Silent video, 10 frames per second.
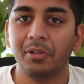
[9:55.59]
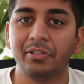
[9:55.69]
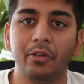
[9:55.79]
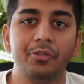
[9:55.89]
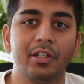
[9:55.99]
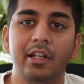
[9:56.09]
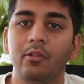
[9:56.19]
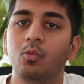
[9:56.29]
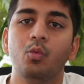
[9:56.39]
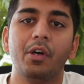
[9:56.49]
this solution. It
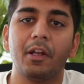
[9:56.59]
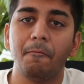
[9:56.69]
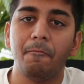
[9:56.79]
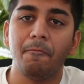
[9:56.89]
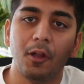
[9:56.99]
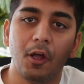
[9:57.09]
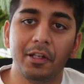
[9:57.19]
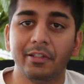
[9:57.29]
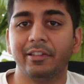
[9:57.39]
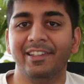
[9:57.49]
would work
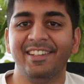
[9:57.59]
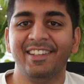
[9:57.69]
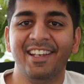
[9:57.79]
flawlessly.